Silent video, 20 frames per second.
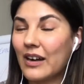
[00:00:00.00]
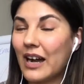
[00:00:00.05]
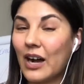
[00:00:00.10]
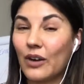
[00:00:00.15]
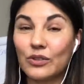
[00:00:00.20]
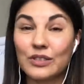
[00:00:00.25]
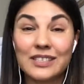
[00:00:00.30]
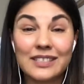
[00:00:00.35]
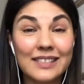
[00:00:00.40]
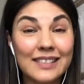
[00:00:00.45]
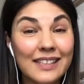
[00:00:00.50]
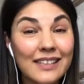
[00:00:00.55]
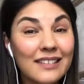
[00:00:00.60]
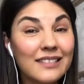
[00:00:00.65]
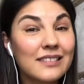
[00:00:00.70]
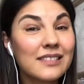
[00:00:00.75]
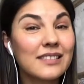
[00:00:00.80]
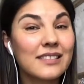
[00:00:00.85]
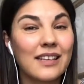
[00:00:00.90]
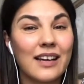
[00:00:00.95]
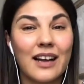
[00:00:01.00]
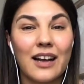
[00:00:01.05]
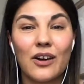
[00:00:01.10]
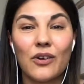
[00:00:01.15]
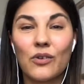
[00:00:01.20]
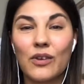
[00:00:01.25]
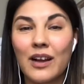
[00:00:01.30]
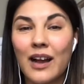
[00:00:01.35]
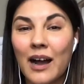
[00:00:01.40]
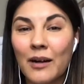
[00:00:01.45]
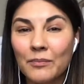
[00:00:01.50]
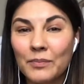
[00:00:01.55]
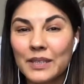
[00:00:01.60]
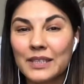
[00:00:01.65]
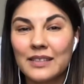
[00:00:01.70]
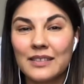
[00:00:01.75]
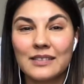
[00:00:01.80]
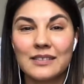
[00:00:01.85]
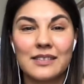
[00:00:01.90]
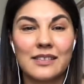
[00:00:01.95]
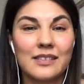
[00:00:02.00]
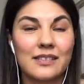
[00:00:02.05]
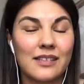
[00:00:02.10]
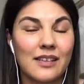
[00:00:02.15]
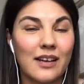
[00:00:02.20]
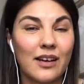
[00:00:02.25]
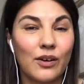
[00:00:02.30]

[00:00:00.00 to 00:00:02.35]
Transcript: our skills, our competences,